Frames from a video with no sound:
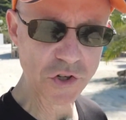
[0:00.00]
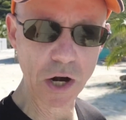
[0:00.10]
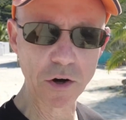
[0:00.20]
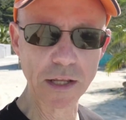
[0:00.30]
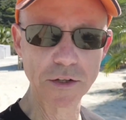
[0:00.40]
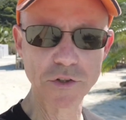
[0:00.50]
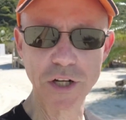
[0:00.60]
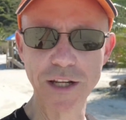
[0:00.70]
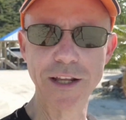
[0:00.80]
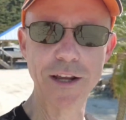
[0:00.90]
Gerry,
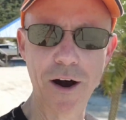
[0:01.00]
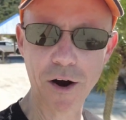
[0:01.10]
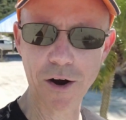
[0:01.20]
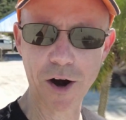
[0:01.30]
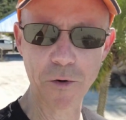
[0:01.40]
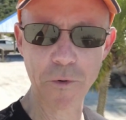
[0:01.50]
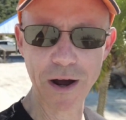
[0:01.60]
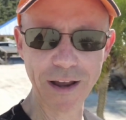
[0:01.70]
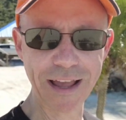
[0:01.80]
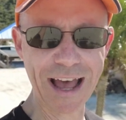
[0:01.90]

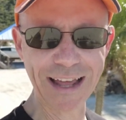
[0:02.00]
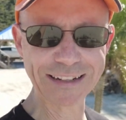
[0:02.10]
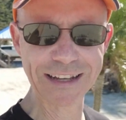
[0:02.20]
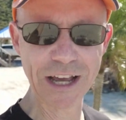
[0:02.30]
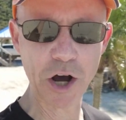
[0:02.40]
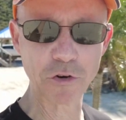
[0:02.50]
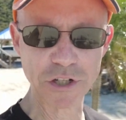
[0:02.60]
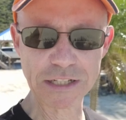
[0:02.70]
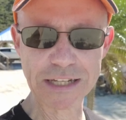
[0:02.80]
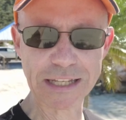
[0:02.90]
G-E-R-R-Y, at
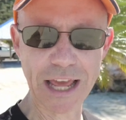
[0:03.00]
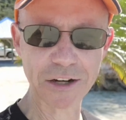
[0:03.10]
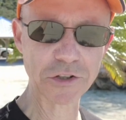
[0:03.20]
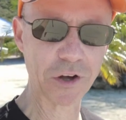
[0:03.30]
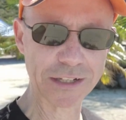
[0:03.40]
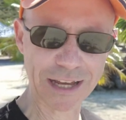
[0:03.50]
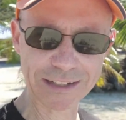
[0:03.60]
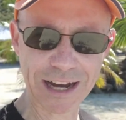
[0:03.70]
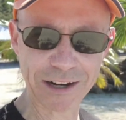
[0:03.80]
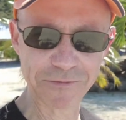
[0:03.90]

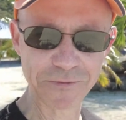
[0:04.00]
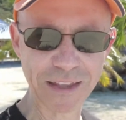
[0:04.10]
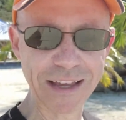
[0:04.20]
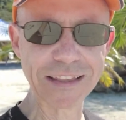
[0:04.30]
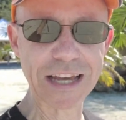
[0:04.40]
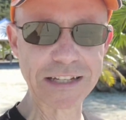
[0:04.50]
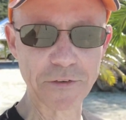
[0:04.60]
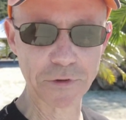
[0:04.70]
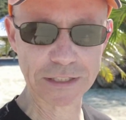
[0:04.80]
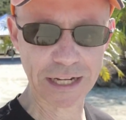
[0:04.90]
Oginski-Law.com. That's
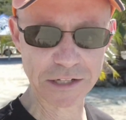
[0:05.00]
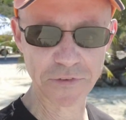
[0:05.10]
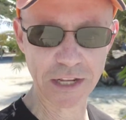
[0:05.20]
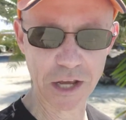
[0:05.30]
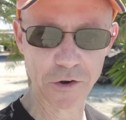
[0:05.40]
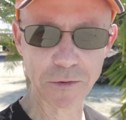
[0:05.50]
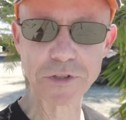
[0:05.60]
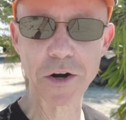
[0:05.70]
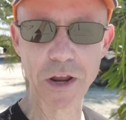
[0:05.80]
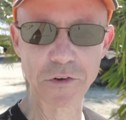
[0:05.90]
it for today's video. I'm
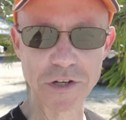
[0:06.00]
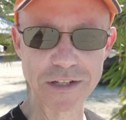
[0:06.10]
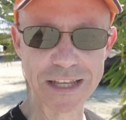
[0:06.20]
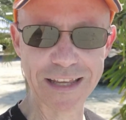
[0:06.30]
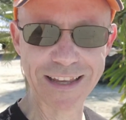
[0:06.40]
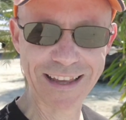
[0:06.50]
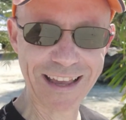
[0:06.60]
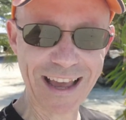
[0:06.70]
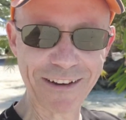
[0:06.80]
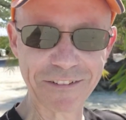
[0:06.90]
Gerry Oginski.
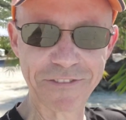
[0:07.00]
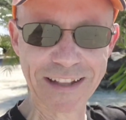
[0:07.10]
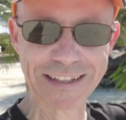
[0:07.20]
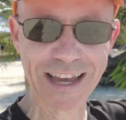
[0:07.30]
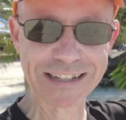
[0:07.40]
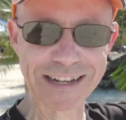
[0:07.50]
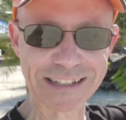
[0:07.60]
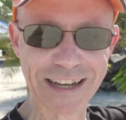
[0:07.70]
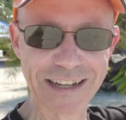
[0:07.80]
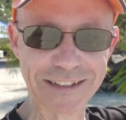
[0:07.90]
Have a
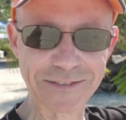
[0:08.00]
fantastic day.